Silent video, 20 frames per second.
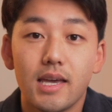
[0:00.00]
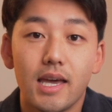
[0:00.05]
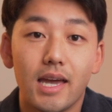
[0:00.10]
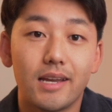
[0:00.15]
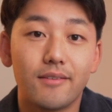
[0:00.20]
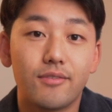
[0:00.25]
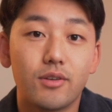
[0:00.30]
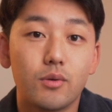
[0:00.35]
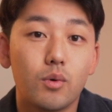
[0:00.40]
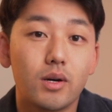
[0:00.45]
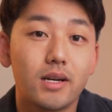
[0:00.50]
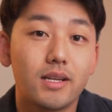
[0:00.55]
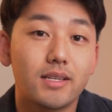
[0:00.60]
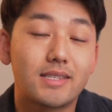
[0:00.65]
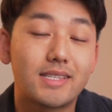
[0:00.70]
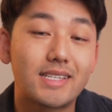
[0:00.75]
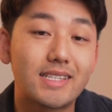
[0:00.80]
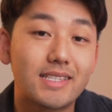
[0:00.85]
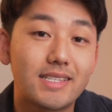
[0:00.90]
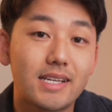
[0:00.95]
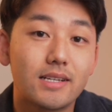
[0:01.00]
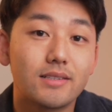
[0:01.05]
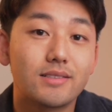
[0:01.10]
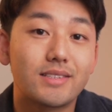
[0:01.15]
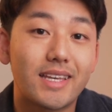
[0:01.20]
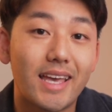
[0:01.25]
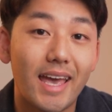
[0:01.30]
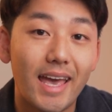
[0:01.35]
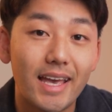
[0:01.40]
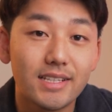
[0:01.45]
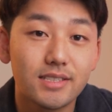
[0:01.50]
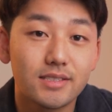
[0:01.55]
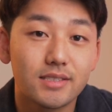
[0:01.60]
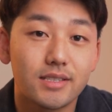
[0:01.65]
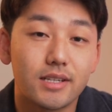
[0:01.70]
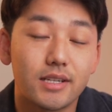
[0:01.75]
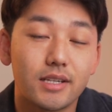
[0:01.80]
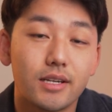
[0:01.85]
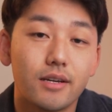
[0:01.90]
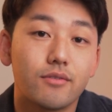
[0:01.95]
And if you want a detailed case
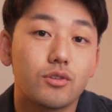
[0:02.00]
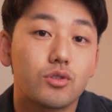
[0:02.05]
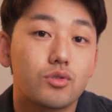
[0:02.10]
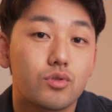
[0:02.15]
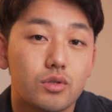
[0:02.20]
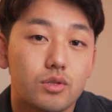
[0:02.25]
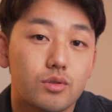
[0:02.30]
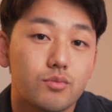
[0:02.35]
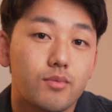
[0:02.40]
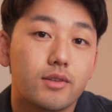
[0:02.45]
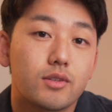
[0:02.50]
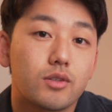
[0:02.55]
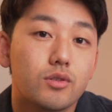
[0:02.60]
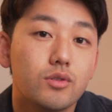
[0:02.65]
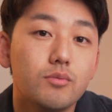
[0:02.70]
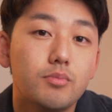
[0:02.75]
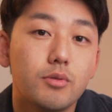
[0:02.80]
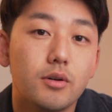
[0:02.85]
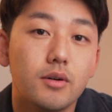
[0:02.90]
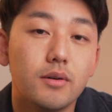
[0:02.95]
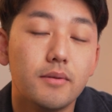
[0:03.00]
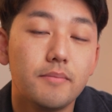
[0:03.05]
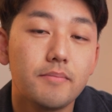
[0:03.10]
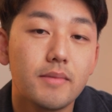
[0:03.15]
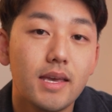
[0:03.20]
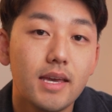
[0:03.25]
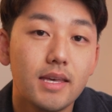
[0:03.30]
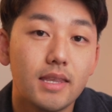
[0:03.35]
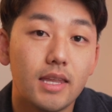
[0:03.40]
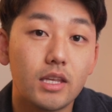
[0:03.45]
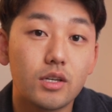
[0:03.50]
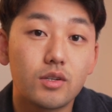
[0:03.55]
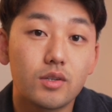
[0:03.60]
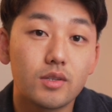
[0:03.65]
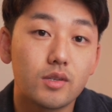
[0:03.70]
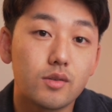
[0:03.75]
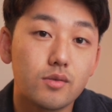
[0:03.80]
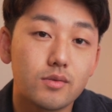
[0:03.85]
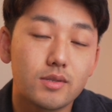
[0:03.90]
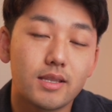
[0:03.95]
study of the short-term rental loophole, then you
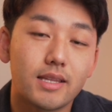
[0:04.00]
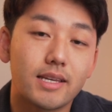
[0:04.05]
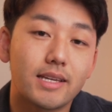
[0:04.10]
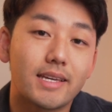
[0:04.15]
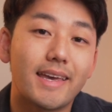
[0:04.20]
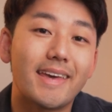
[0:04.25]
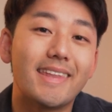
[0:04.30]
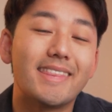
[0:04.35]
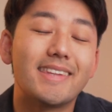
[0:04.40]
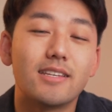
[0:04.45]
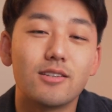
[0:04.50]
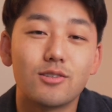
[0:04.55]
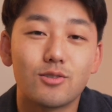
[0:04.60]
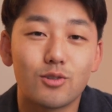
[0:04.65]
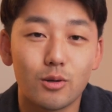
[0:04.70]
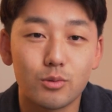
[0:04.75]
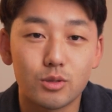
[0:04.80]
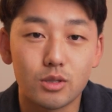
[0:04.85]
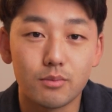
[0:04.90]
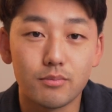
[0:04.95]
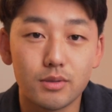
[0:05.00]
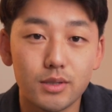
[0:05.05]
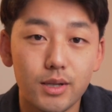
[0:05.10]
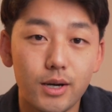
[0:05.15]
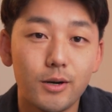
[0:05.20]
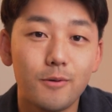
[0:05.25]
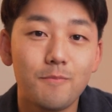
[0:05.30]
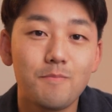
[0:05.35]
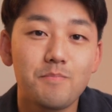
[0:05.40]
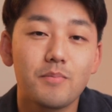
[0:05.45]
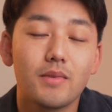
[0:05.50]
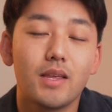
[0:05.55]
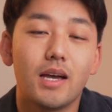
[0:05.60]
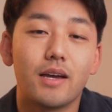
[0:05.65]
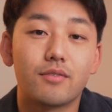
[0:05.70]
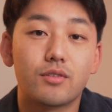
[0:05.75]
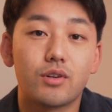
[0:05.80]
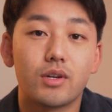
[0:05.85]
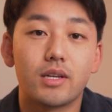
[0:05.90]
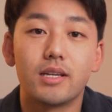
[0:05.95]
can use the link in the description below.
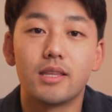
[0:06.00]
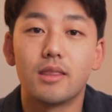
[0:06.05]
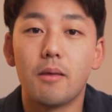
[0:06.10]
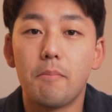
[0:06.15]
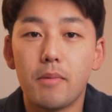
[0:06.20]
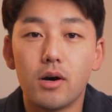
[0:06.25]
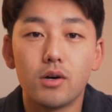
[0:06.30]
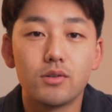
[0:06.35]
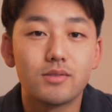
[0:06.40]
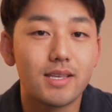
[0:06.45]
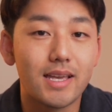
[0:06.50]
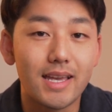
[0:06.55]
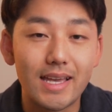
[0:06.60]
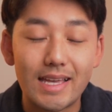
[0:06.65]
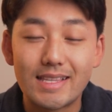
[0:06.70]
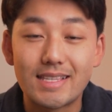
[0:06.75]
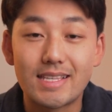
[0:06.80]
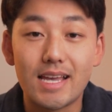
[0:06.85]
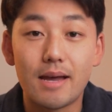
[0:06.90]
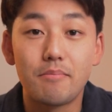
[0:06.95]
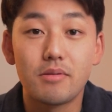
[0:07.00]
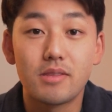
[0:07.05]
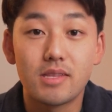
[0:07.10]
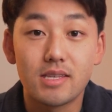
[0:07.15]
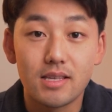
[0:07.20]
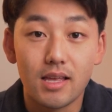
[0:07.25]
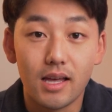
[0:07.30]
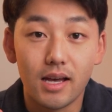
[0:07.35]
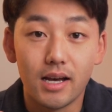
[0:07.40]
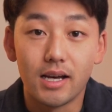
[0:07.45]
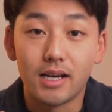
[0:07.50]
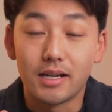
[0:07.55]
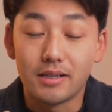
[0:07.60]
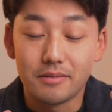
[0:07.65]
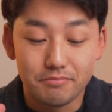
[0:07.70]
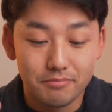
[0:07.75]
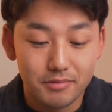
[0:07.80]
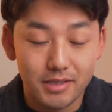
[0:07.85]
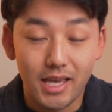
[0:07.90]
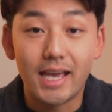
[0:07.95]
I've created the most in-depth
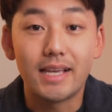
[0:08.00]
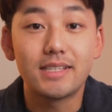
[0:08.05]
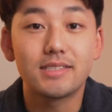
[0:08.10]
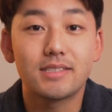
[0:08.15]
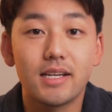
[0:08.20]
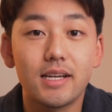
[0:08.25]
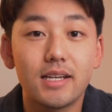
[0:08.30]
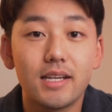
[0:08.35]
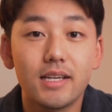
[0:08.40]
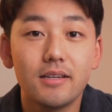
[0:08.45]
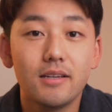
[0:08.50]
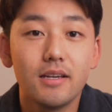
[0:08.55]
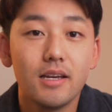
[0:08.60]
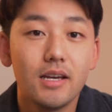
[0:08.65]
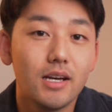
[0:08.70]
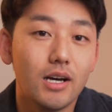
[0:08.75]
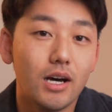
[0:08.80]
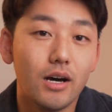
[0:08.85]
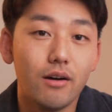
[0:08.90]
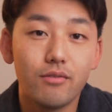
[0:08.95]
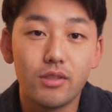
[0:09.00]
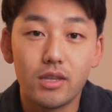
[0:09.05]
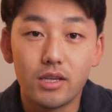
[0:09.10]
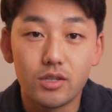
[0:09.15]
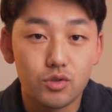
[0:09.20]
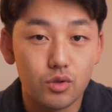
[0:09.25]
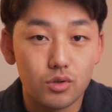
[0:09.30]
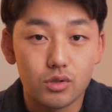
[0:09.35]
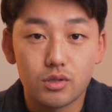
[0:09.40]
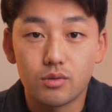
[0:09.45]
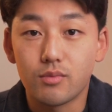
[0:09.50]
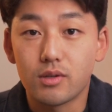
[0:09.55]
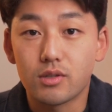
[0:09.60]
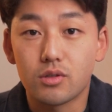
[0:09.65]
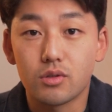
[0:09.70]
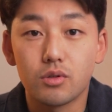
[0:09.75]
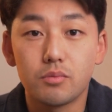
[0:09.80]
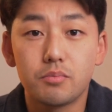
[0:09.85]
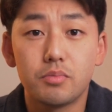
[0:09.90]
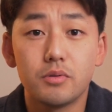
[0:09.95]
case study of the short-term
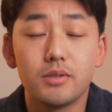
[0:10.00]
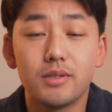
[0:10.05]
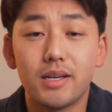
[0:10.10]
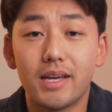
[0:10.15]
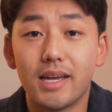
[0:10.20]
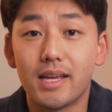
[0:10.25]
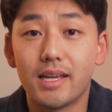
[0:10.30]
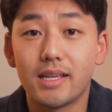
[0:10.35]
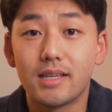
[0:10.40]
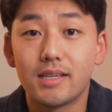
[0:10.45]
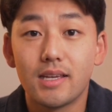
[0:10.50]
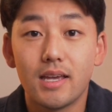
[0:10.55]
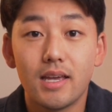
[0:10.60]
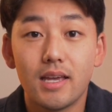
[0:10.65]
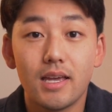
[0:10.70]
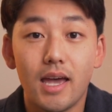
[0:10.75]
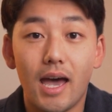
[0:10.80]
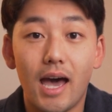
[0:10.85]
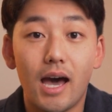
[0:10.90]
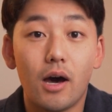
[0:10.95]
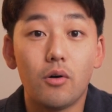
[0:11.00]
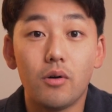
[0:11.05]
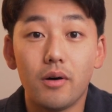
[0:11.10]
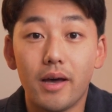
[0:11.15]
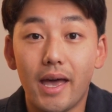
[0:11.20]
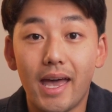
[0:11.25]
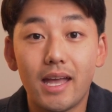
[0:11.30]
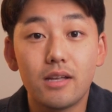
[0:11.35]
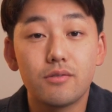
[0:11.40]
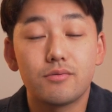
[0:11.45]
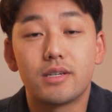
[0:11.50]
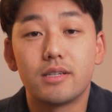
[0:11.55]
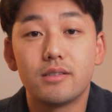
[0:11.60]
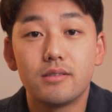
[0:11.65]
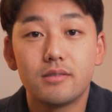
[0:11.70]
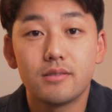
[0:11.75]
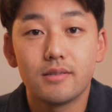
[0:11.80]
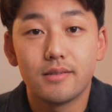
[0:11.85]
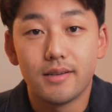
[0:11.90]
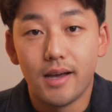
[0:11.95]
rental loophole and how
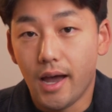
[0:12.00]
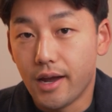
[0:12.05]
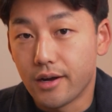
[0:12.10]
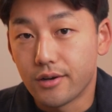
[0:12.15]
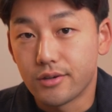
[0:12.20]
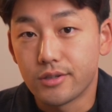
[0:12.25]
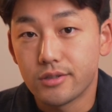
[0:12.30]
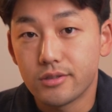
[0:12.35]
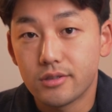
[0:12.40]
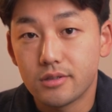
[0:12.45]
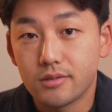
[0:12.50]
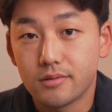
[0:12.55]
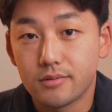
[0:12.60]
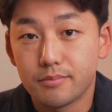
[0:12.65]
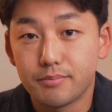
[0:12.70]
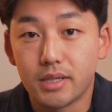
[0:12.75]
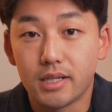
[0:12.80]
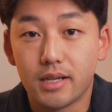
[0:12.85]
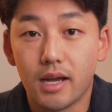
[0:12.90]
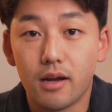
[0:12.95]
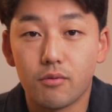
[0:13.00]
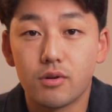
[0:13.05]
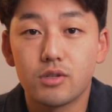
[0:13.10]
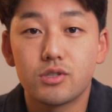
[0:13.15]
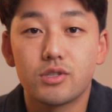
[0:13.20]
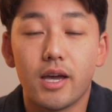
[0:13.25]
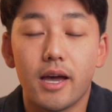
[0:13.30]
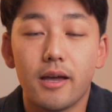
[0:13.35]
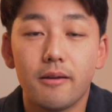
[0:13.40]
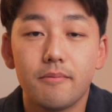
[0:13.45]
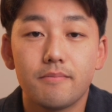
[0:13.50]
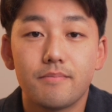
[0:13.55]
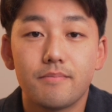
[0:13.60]
Henrys, high earners but not rich yet,